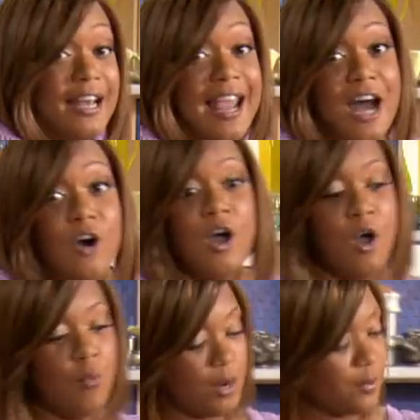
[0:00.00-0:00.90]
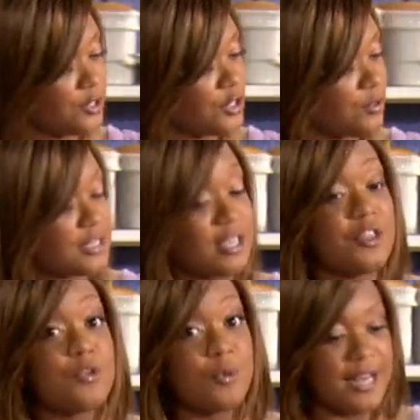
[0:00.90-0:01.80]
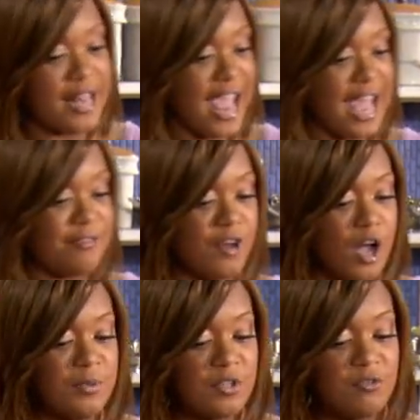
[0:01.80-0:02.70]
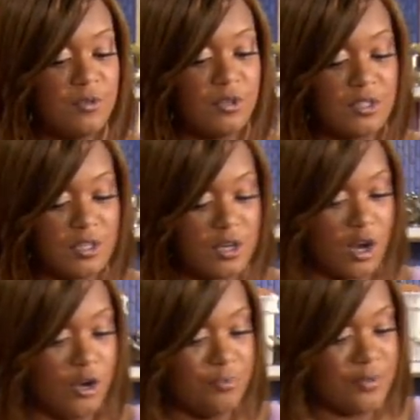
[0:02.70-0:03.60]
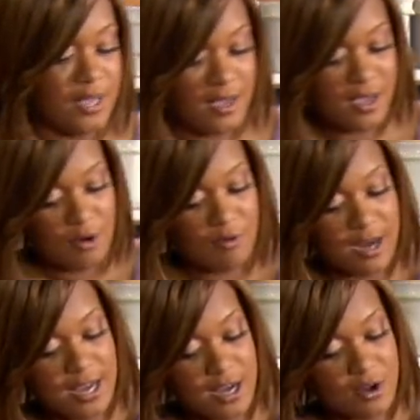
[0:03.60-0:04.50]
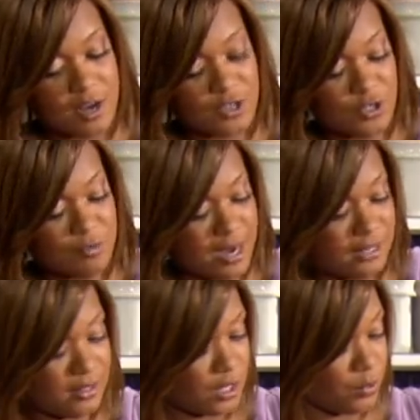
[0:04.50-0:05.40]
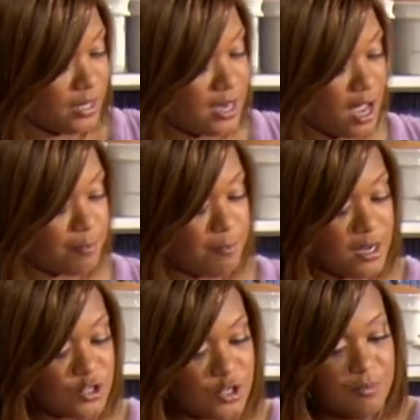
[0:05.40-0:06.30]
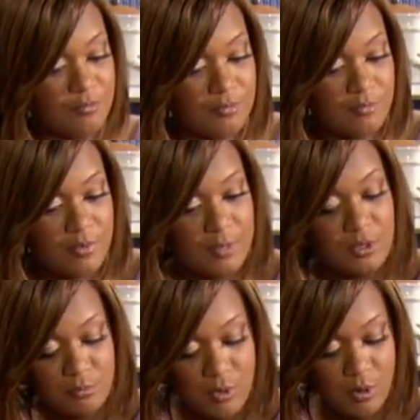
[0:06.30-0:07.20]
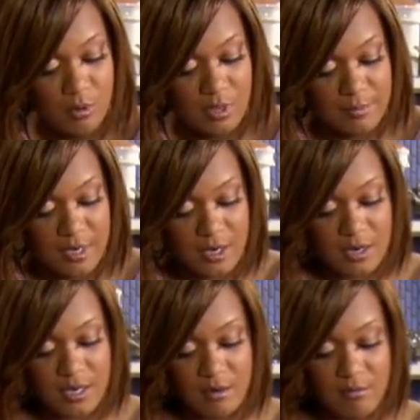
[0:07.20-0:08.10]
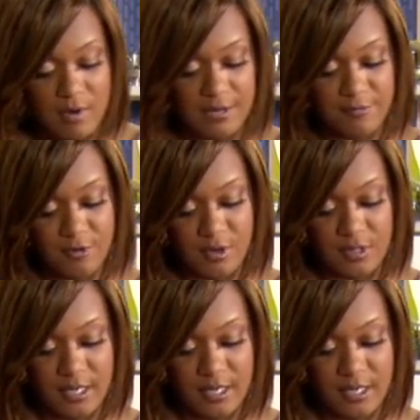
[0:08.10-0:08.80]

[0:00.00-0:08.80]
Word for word: now. What I wanna do is get three and a half cups of milk to go right here into my liquid cup measure. Bring my little bowl up here and get it ready for all the